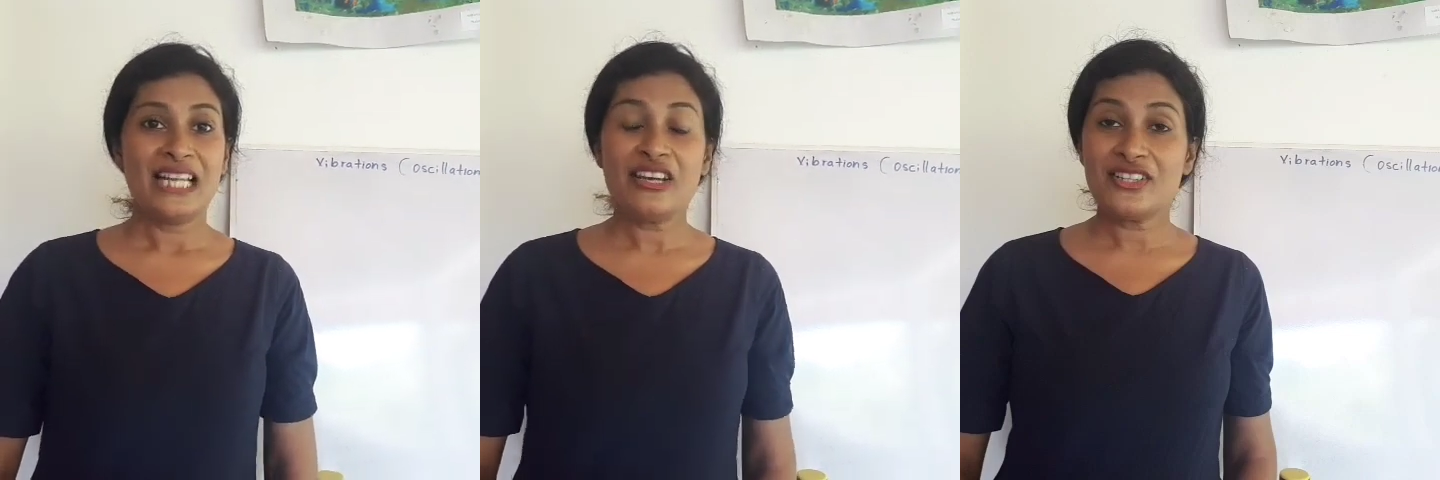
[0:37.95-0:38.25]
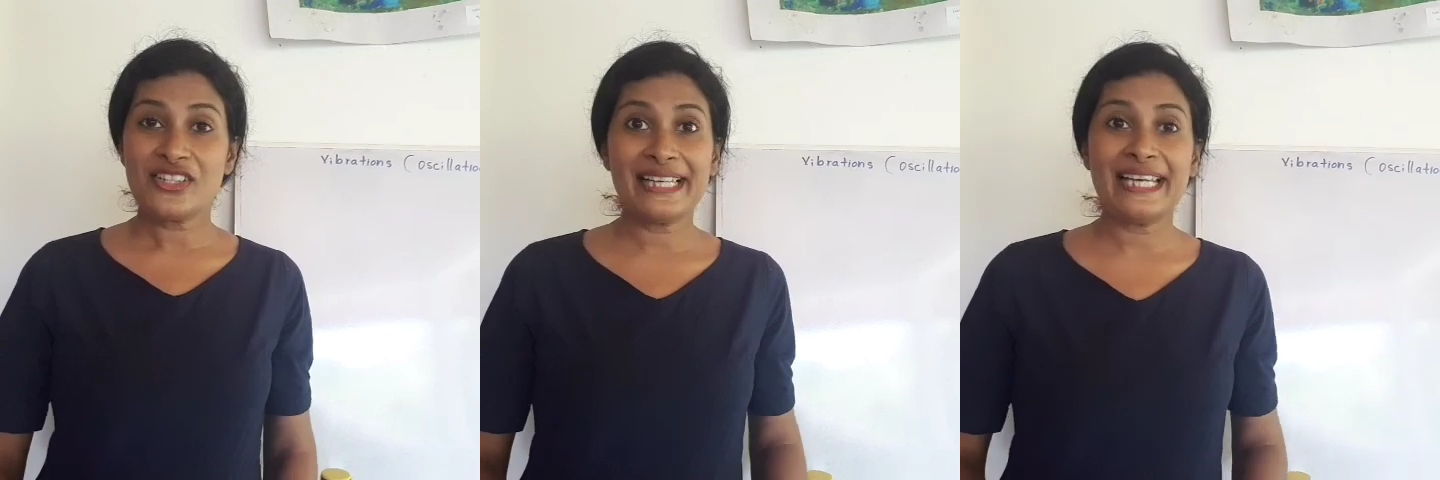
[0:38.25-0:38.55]
And
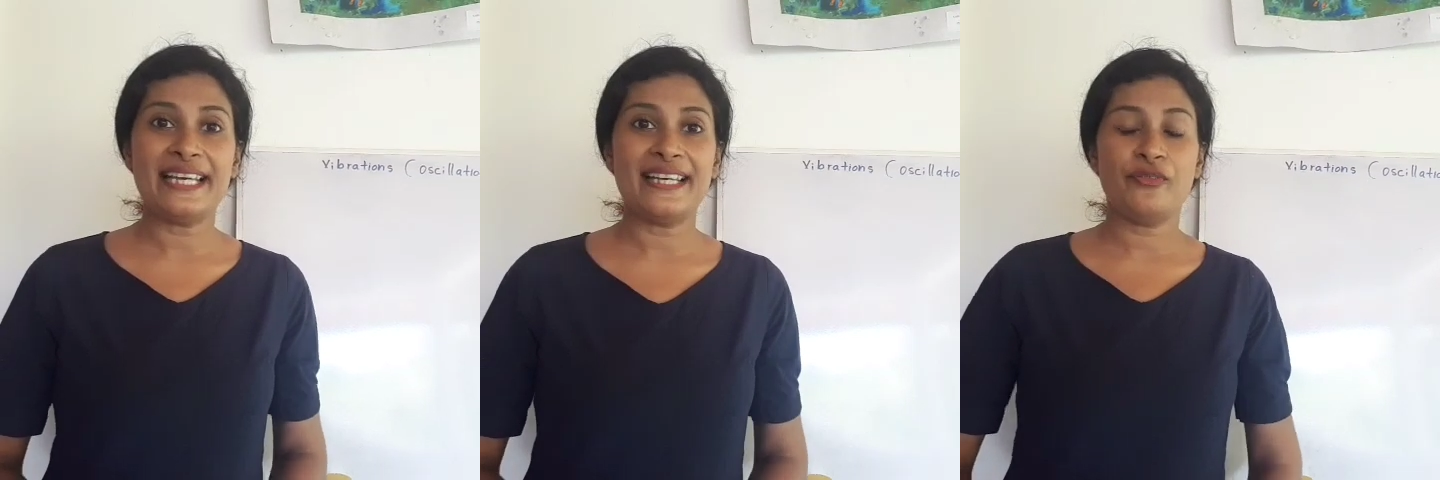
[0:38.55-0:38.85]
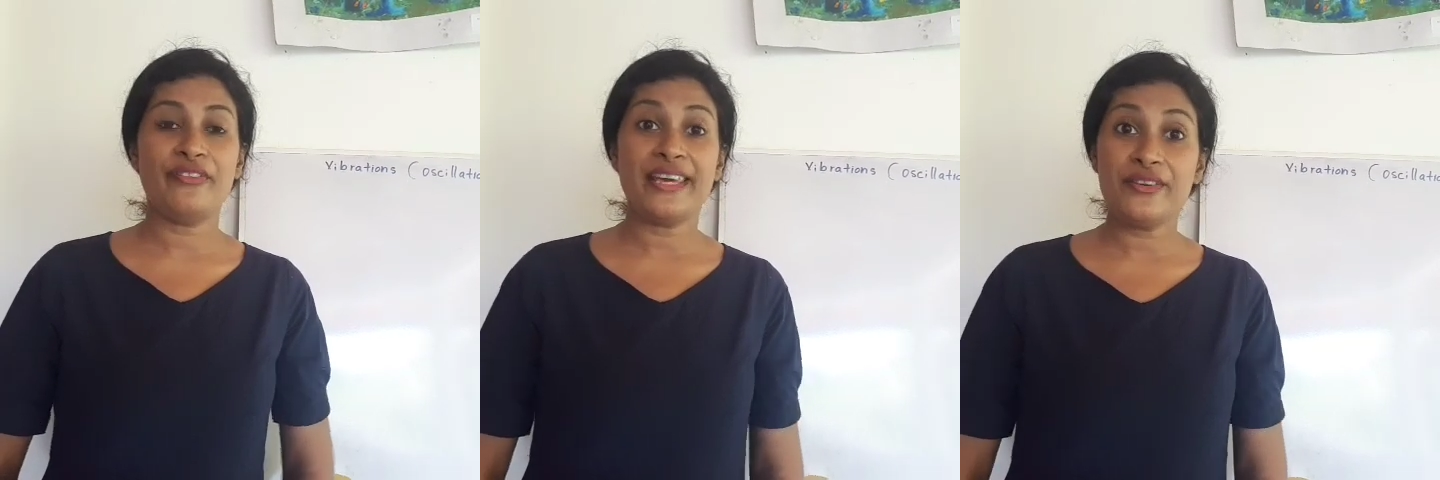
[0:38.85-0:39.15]
it's clear
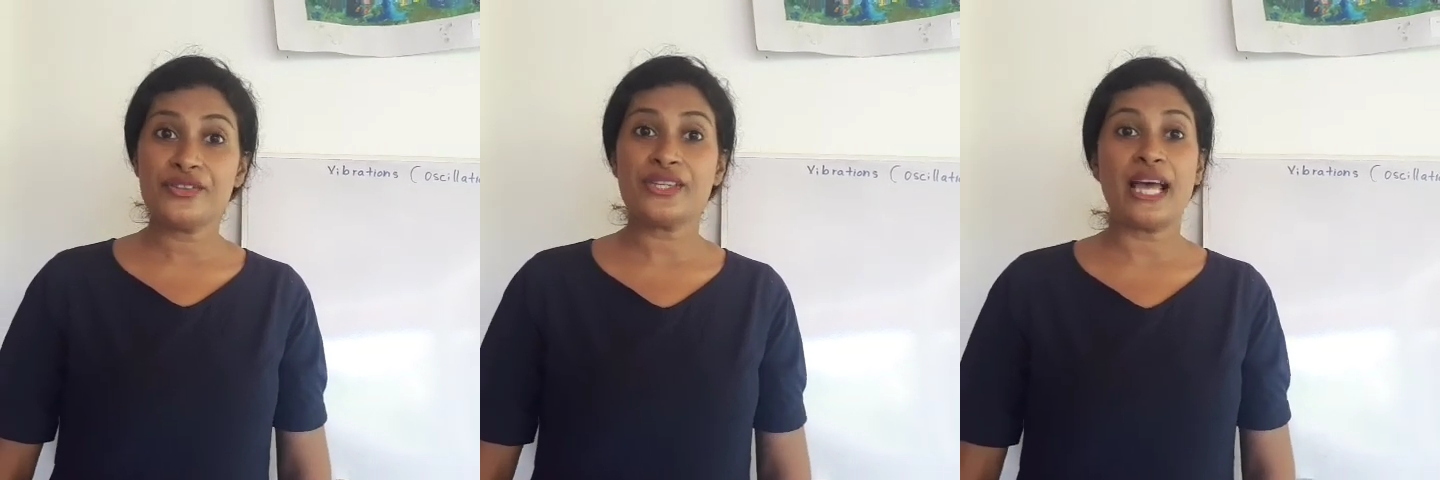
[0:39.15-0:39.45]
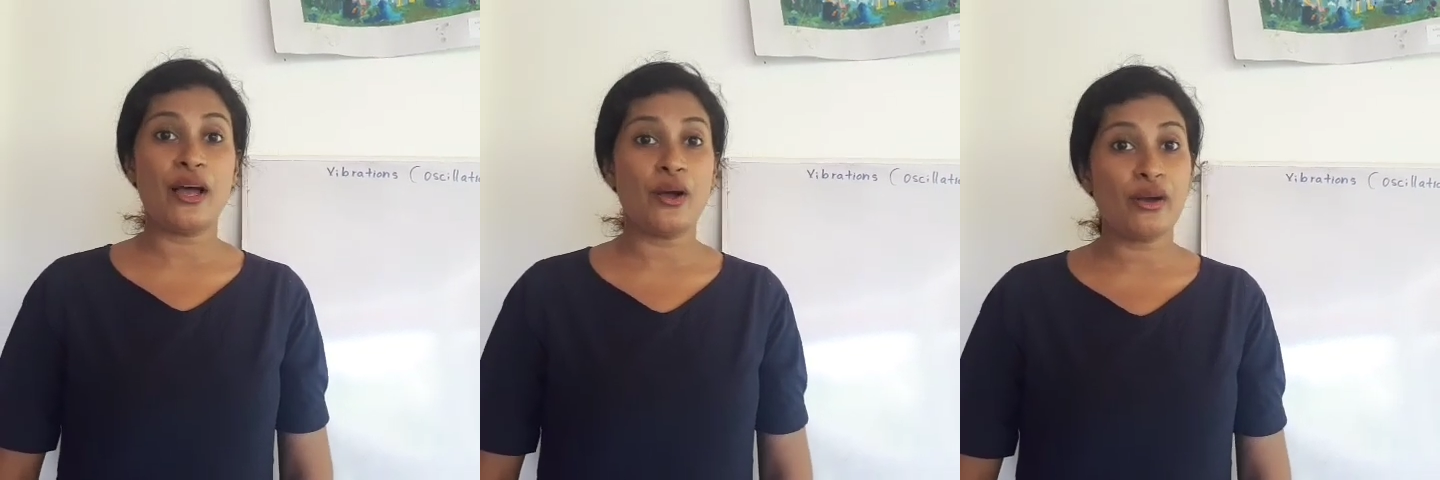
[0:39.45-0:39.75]
the
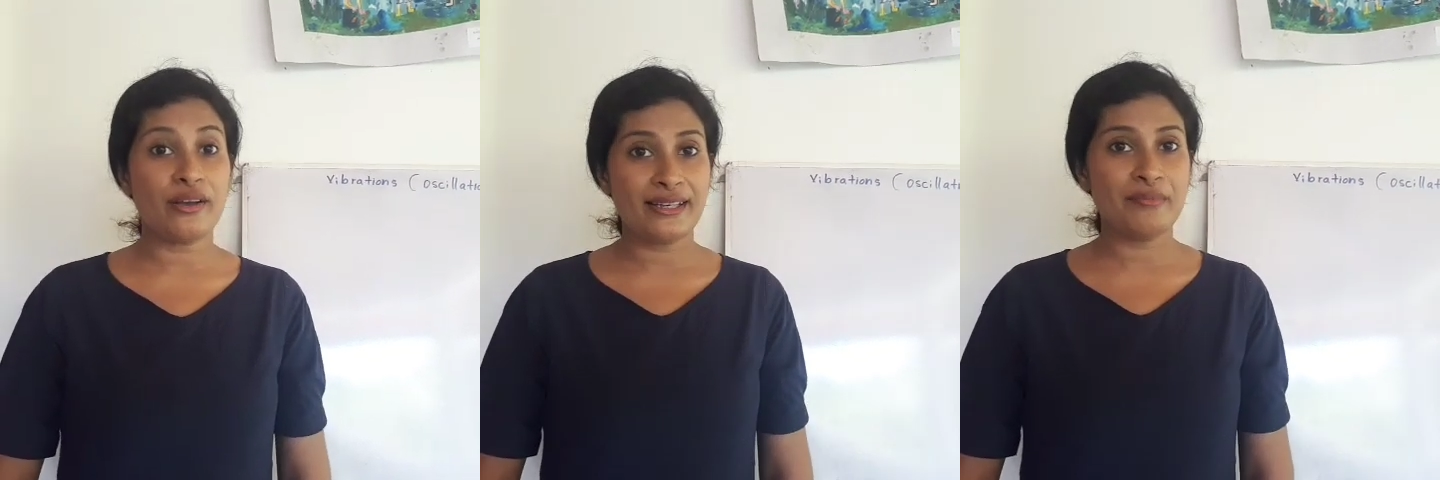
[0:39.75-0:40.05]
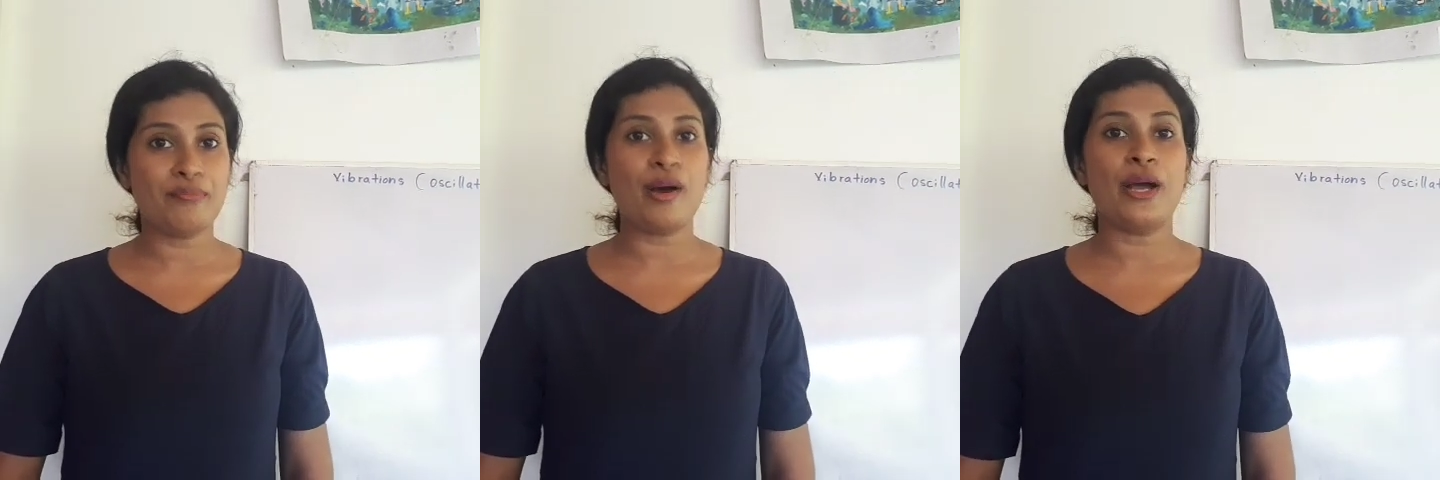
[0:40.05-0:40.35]
waves are
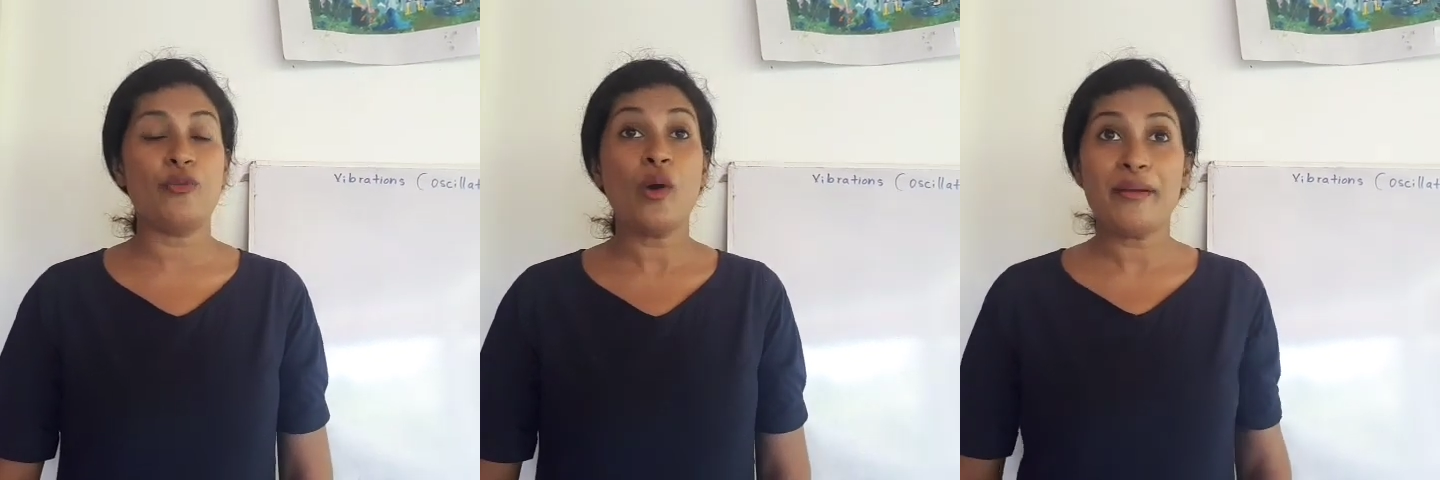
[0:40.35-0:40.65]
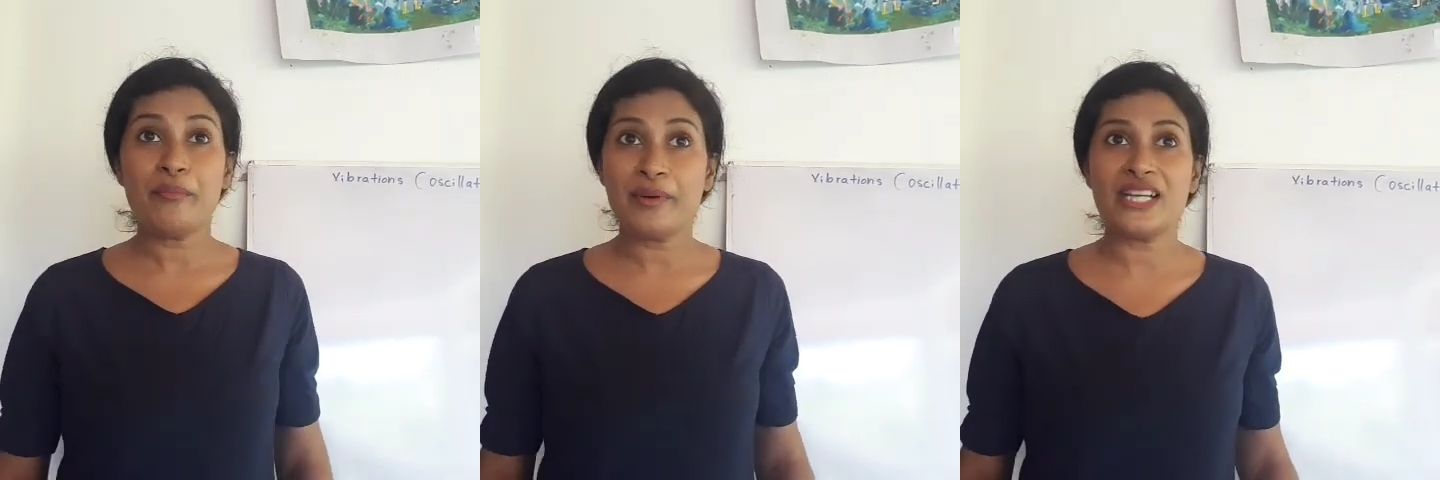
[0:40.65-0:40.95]
occurred by
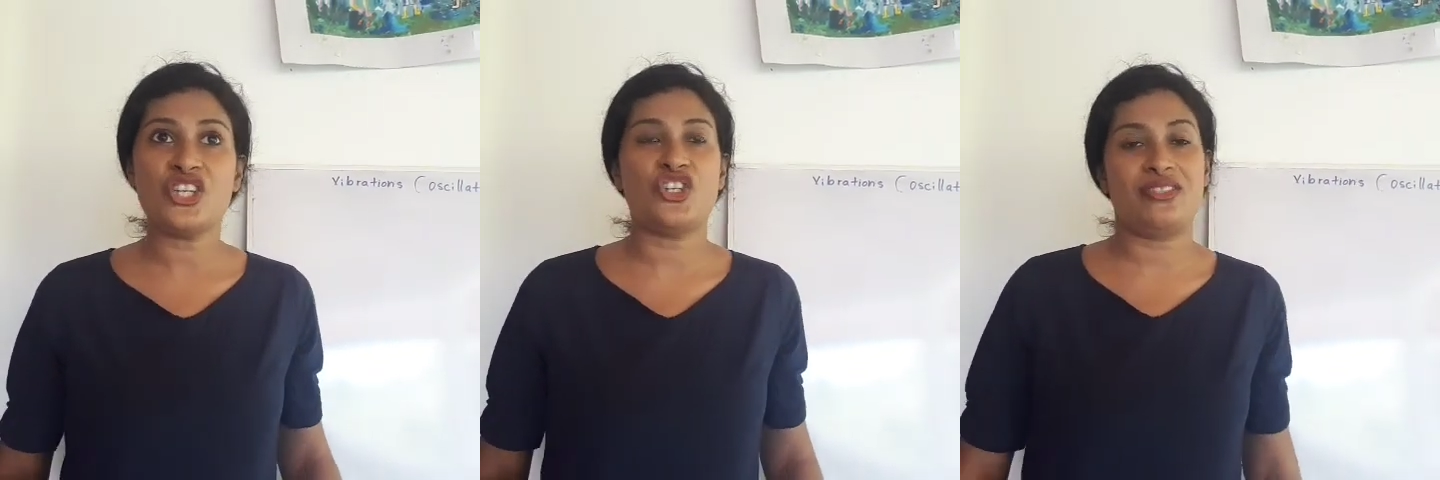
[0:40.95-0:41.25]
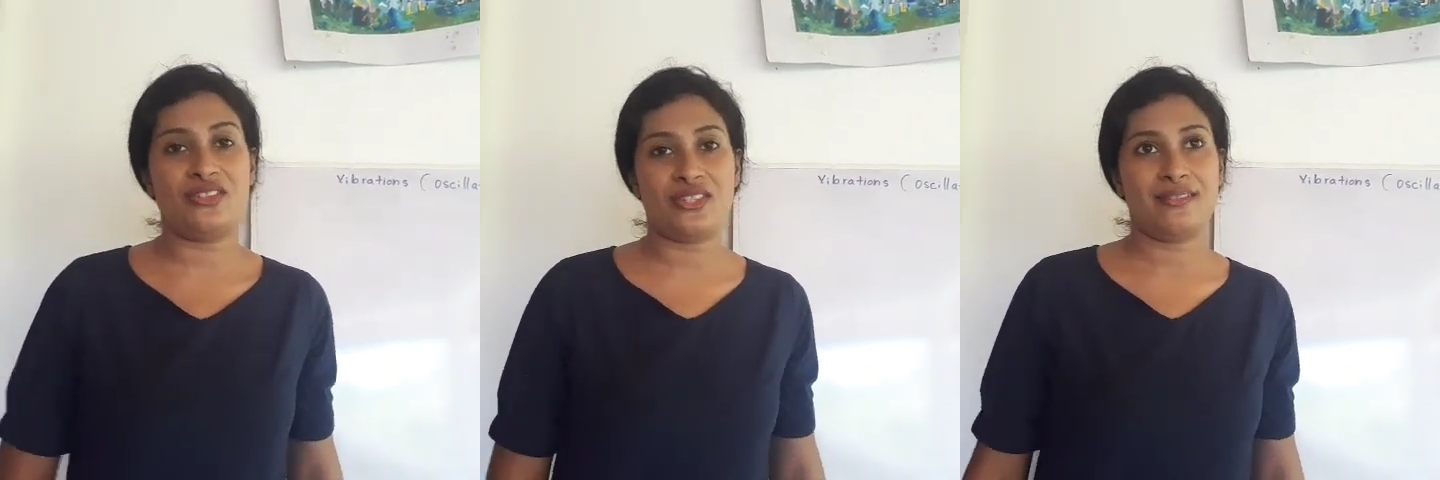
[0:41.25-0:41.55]

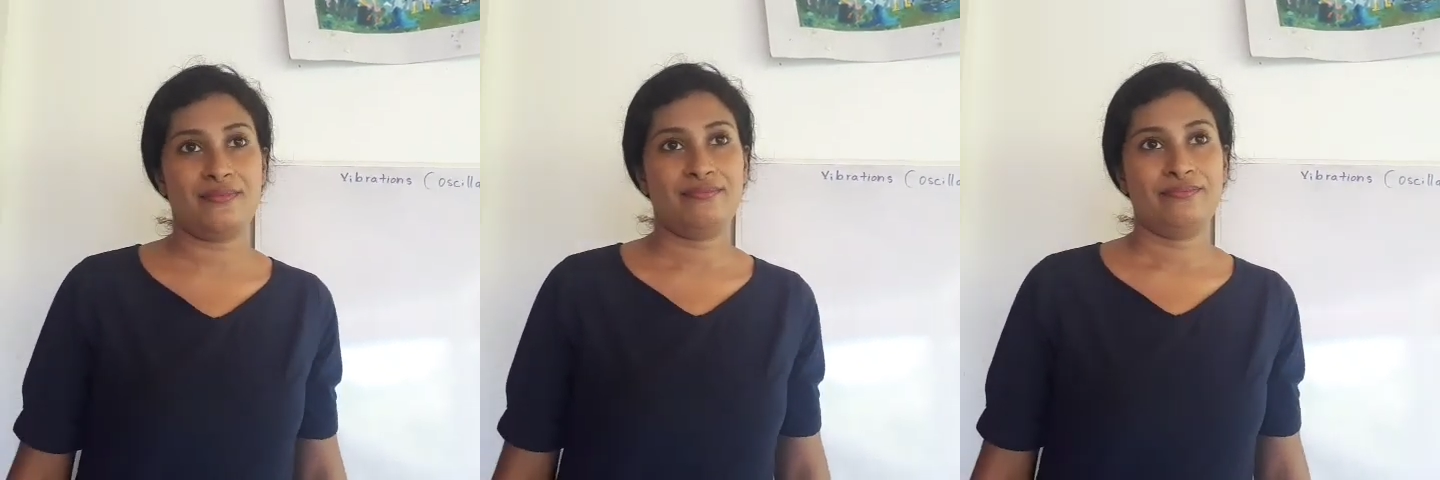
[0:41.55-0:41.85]
vibrations.